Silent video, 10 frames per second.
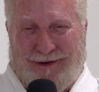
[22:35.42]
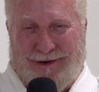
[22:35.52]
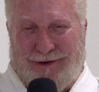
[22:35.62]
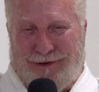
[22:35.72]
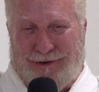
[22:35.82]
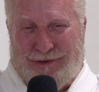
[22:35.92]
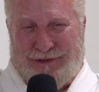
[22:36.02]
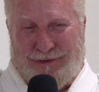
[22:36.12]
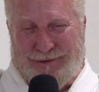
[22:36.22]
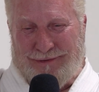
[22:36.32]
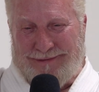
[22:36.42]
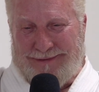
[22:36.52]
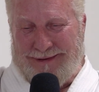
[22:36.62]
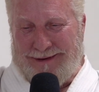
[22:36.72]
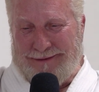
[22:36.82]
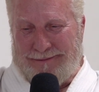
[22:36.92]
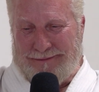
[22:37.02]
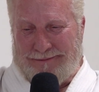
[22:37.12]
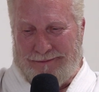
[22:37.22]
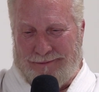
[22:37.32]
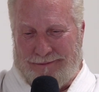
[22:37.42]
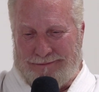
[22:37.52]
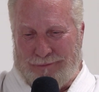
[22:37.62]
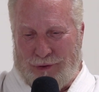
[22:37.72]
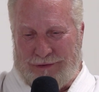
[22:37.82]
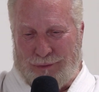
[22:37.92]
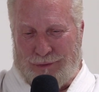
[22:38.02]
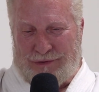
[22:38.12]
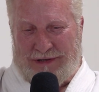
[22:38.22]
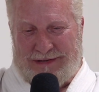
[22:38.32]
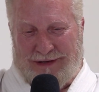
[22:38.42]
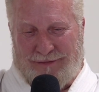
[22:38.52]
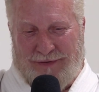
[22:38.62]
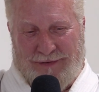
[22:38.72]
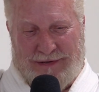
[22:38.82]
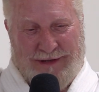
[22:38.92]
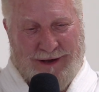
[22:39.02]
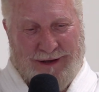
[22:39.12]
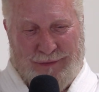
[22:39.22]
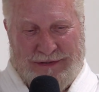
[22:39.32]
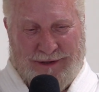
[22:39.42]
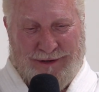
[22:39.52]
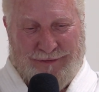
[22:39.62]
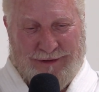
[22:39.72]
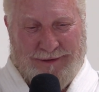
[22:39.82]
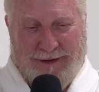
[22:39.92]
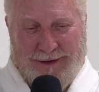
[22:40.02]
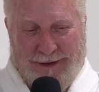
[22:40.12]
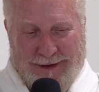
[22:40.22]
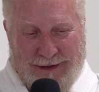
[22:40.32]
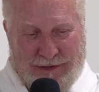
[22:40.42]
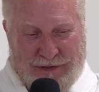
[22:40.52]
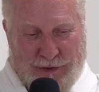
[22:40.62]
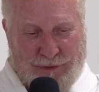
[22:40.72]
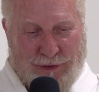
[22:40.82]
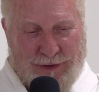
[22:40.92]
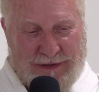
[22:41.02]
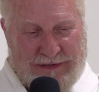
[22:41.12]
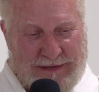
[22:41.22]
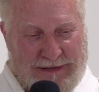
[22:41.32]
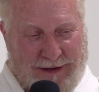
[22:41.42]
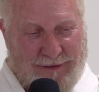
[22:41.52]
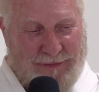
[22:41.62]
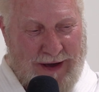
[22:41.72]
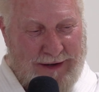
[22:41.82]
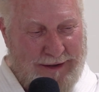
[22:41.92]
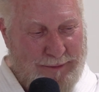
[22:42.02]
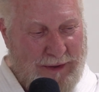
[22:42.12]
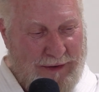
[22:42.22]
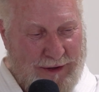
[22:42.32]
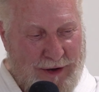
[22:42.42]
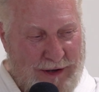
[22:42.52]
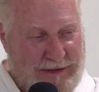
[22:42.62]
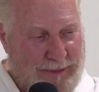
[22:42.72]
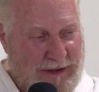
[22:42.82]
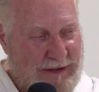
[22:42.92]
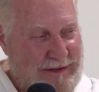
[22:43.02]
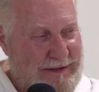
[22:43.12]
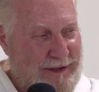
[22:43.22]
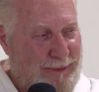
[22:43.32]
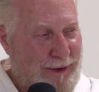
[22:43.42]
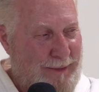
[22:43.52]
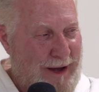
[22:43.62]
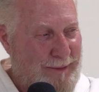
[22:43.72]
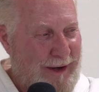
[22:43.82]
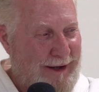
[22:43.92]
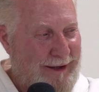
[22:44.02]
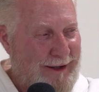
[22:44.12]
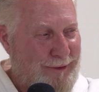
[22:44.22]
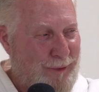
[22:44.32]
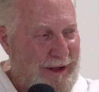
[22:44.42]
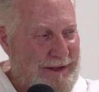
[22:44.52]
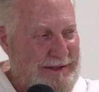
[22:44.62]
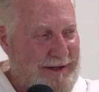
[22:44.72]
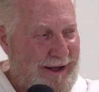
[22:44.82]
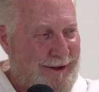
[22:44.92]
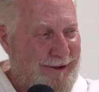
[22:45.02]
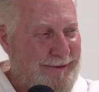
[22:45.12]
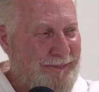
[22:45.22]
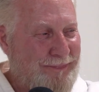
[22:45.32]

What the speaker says: current Doshu, Muratoru Sensei found this out, he was livid. So Toyota Sensei confided in me that it cost him a considerable amount of money to get reinstated.